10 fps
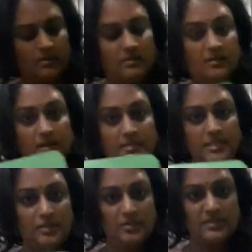the
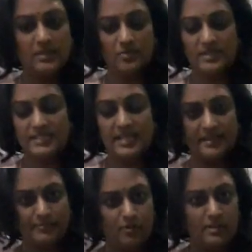continuous sounds, as I
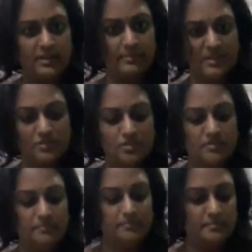have already mentioned,